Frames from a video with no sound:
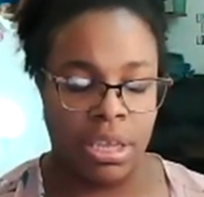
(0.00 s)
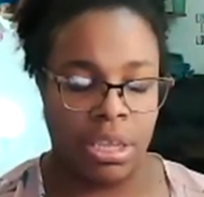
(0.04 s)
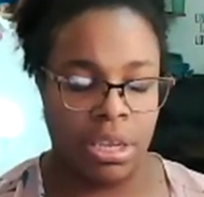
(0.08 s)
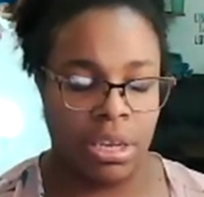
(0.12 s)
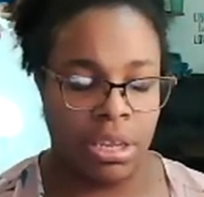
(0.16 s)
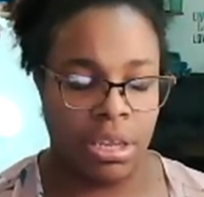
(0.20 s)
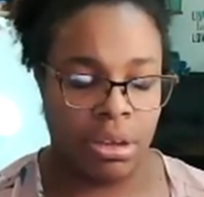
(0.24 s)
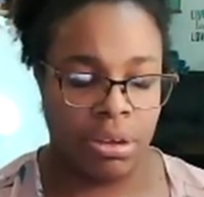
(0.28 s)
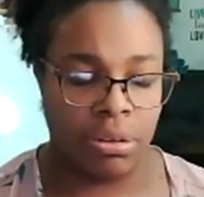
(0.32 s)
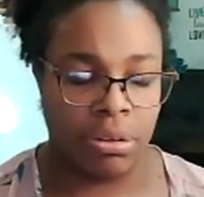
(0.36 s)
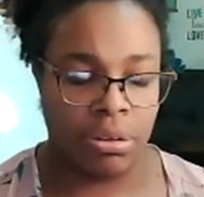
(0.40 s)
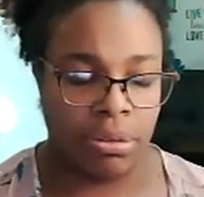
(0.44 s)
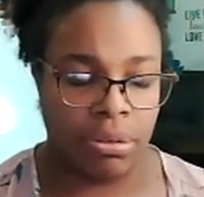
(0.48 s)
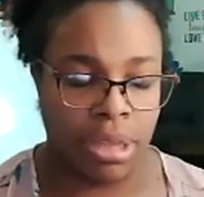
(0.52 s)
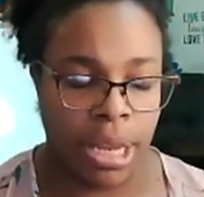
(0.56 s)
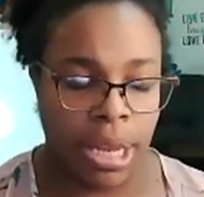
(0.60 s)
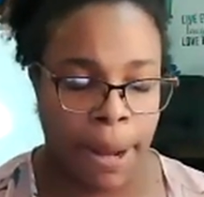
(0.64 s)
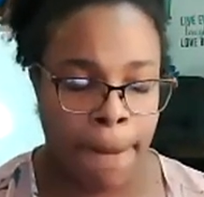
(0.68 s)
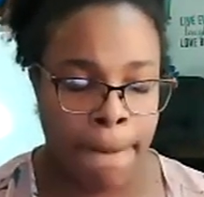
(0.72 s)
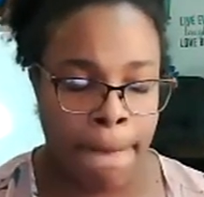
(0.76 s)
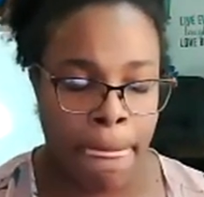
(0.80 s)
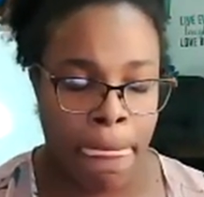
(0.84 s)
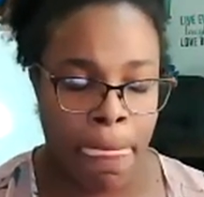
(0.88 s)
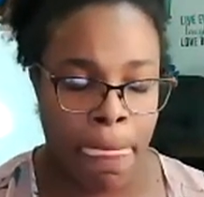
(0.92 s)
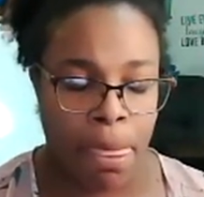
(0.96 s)
you know,
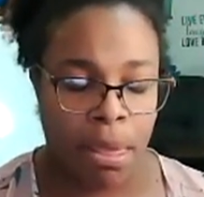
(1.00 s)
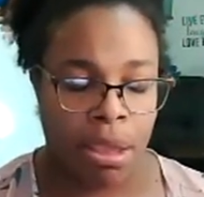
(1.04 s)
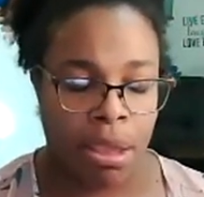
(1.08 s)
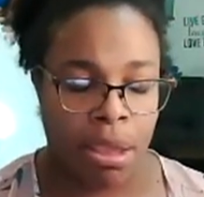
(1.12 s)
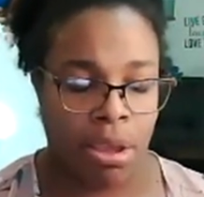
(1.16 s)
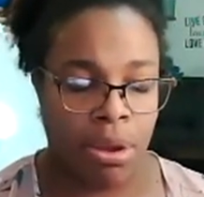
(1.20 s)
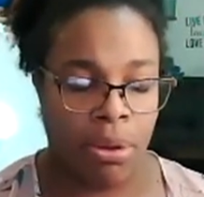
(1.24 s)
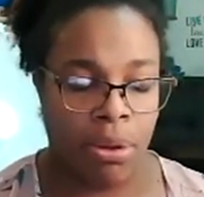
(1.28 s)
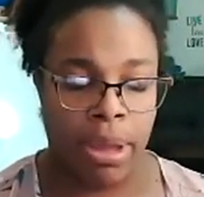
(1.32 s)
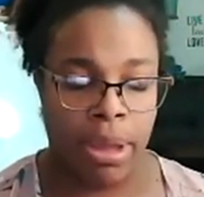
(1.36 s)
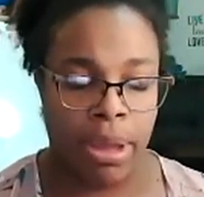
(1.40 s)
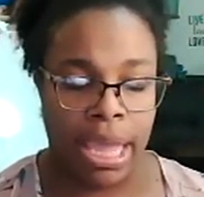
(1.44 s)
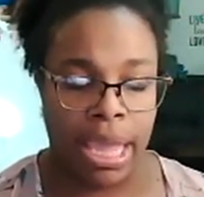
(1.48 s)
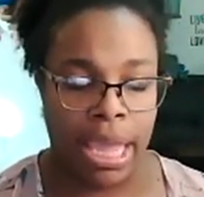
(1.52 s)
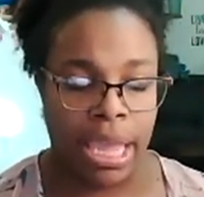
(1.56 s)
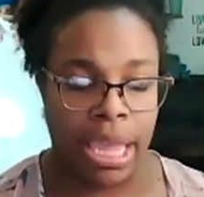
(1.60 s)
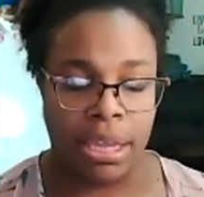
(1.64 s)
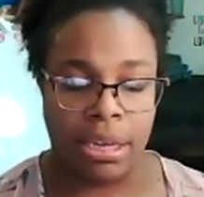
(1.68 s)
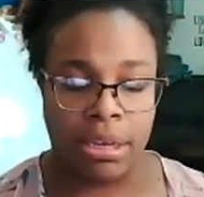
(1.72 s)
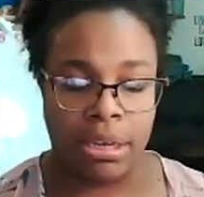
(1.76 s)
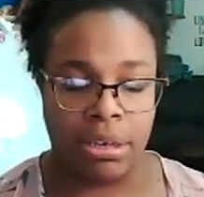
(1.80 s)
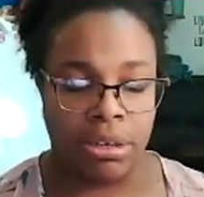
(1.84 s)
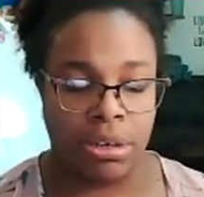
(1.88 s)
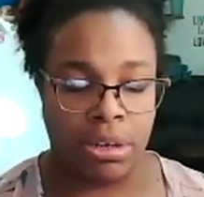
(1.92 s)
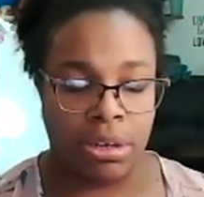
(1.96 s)
go
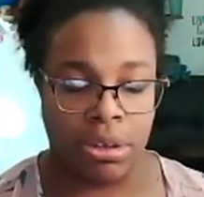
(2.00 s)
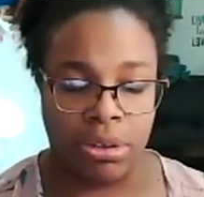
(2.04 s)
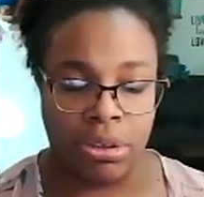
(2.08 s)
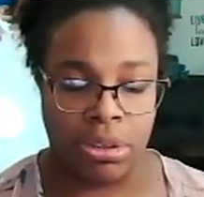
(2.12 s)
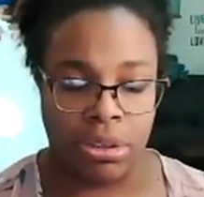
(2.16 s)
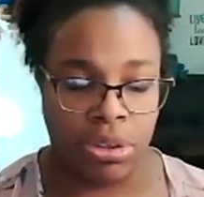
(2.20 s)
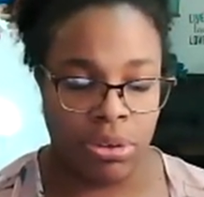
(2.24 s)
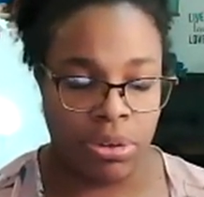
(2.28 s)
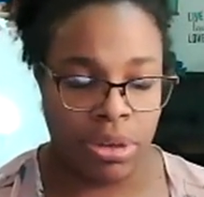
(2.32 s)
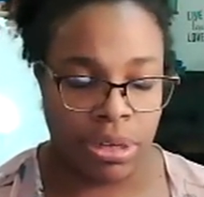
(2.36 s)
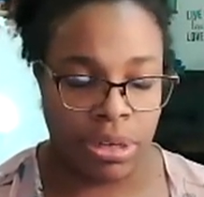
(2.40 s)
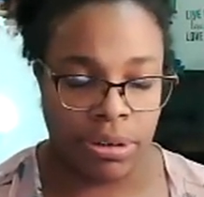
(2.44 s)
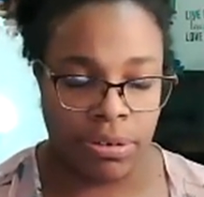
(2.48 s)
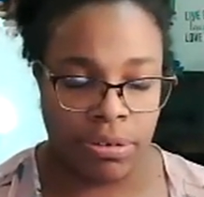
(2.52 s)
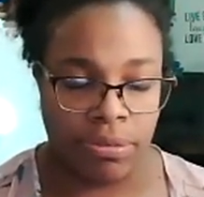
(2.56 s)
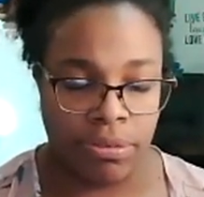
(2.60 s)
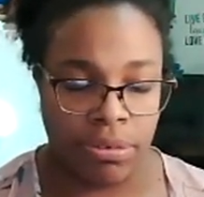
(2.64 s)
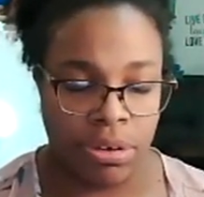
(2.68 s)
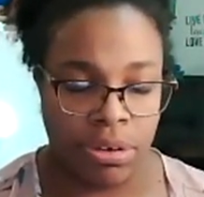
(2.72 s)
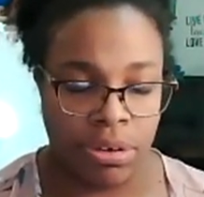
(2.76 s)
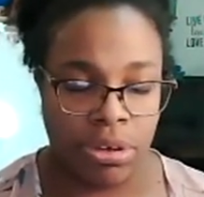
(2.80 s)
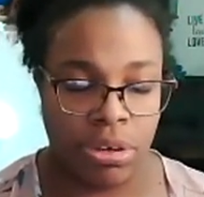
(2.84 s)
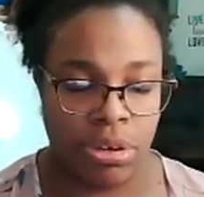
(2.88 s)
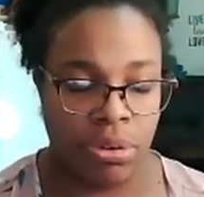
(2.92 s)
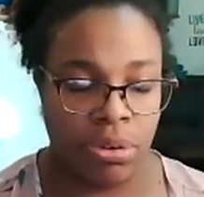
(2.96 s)
ahead, you know, you can
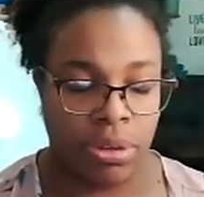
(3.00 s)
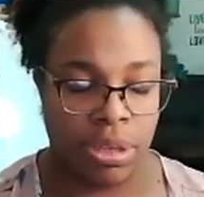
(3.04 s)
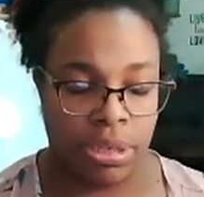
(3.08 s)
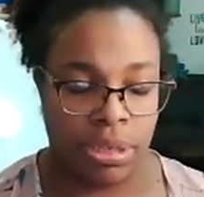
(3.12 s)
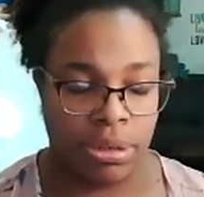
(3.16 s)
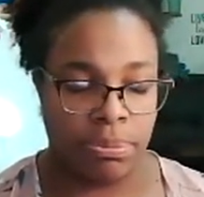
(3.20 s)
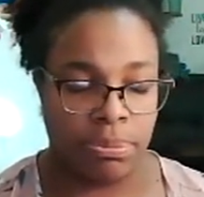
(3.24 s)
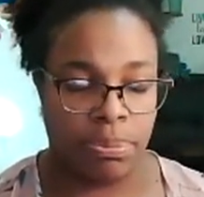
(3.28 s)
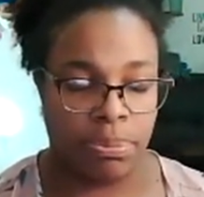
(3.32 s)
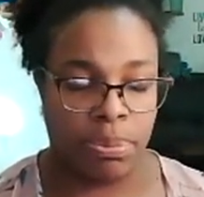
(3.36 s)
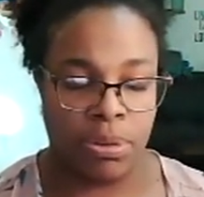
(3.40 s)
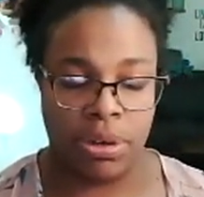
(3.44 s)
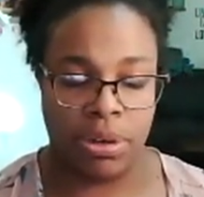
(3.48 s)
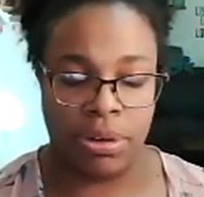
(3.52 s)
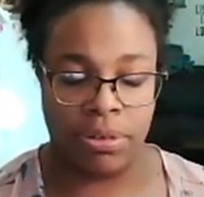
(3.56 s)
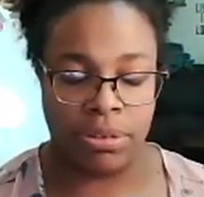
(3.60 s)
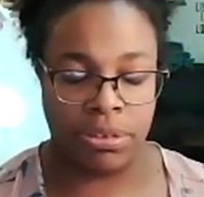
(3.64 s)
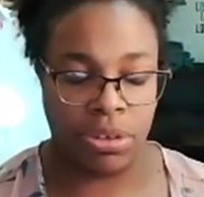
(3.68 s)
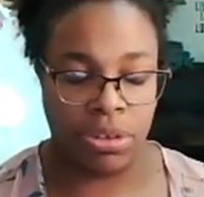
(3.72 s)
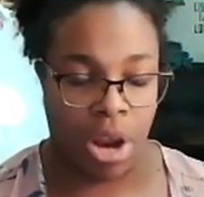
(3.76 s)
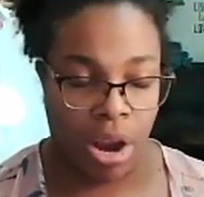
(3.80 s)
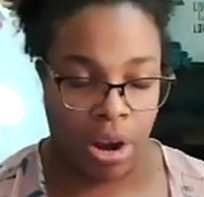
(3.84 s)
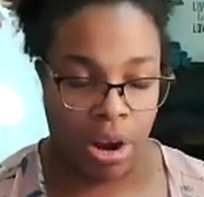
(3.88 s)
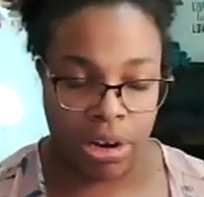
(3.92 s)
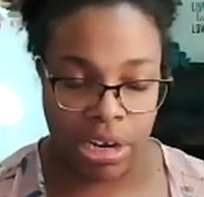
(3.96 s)
you can put a
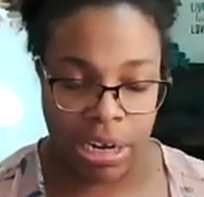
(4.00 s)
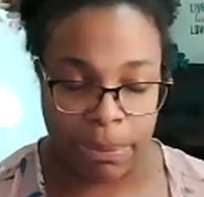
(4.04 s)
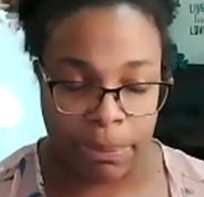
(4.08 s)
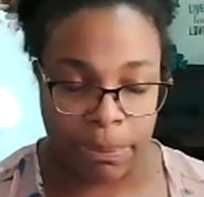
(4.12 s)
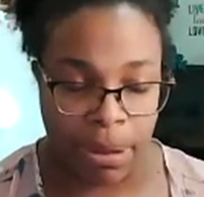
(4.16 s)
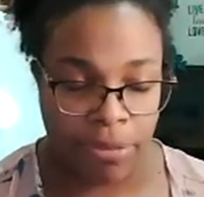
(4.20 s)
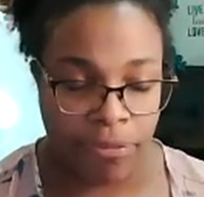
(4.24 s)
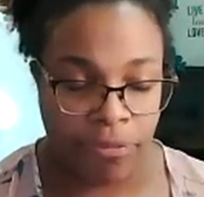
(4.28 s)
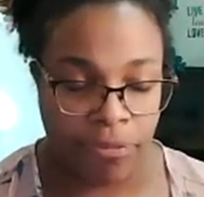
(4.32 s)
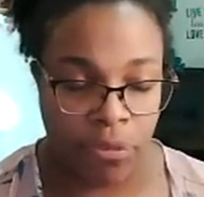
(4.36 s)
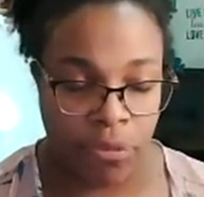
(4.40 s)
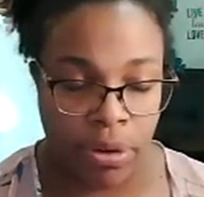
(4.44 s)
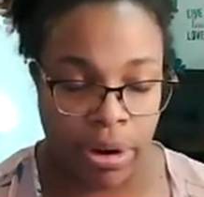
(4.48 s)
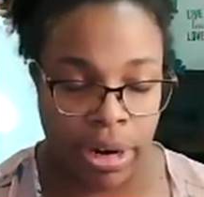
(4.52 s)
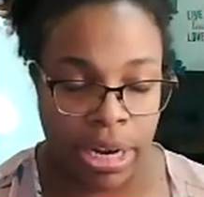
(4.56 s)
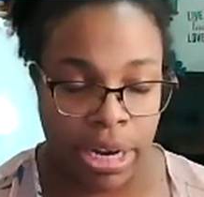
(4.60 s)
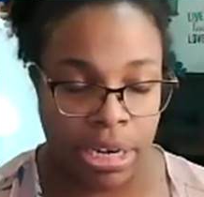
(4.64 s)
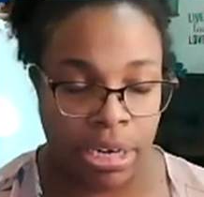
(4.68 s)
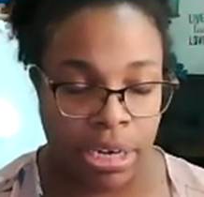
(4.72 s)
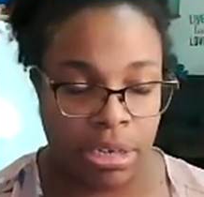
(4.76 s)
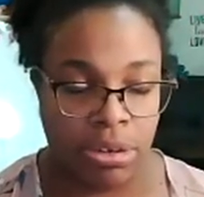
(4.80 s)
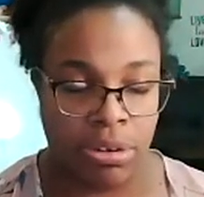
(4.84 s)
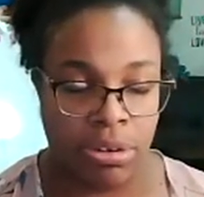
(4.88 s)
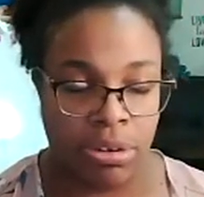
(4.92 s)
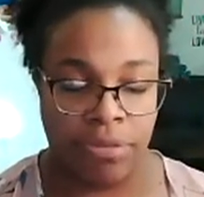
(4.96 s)
target on my
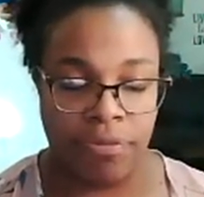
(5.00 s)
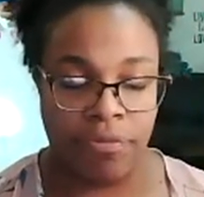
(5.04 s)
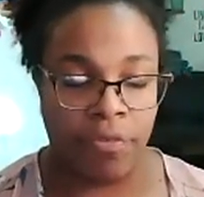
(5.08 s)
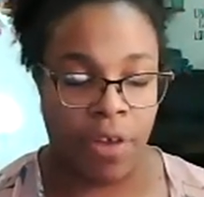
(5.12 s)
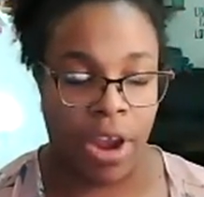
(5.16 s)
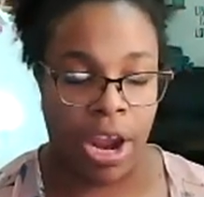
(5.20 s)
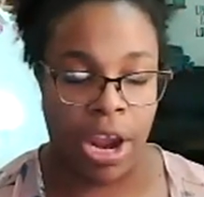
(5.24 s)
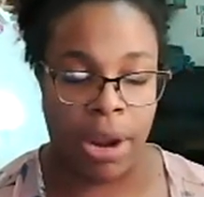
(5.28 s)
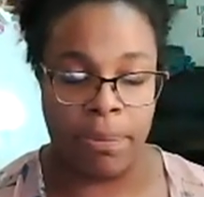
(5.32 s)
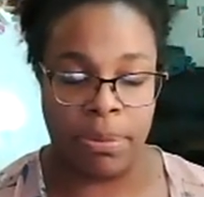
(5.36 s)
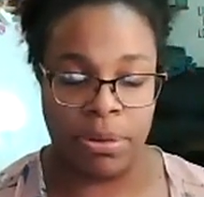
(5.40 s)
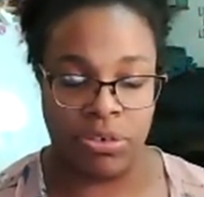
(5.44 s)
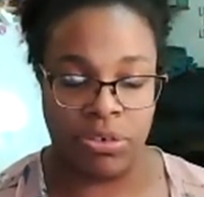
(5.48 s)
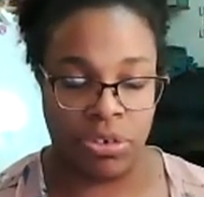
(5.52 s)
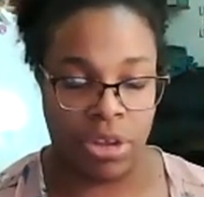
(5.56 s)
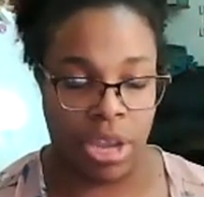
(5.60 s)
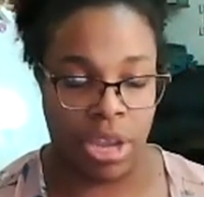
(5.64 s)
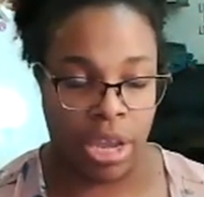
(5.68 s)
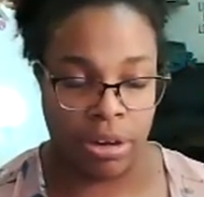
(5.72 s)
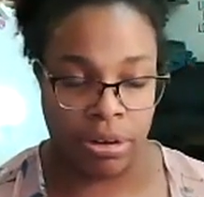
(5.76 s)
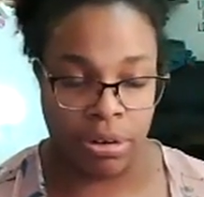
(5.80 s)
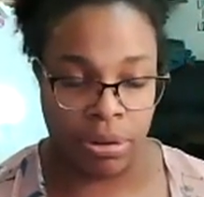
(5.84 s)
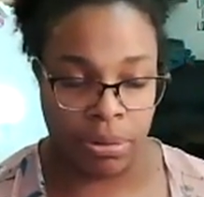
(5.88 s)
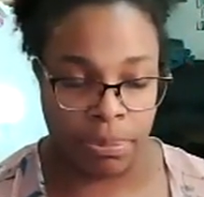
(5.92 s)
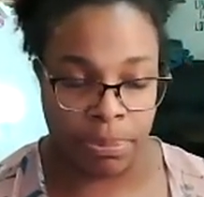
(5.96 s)
forehead, you can fire, but you
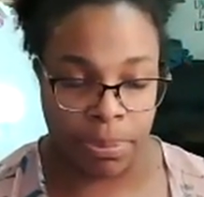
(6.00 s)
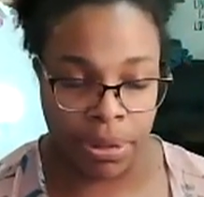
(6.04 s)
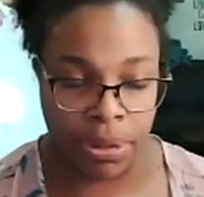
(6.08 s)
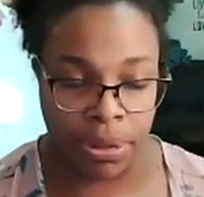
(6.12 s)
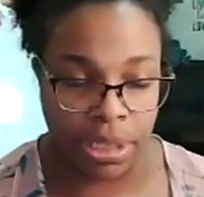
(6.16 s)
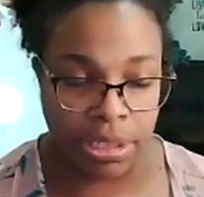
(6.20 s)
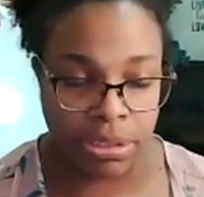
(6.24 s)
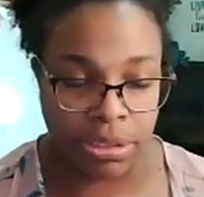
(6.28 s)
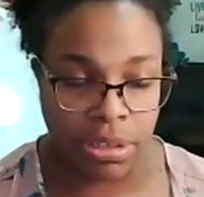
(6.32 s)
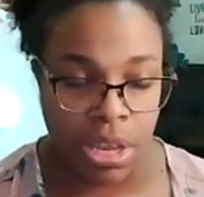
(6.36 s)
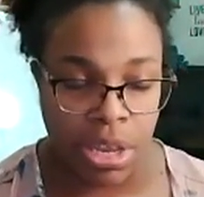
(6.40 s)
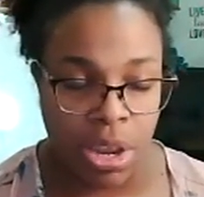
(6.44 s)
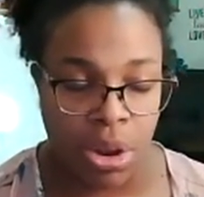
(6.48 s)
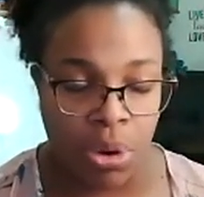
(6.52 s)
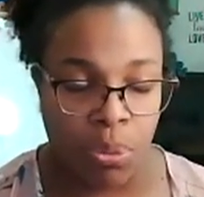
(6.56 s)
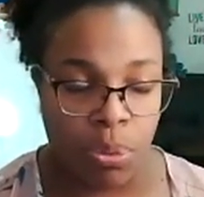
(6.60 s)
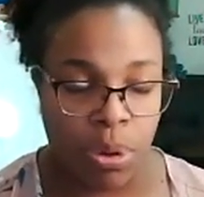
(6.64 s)
got no bullets,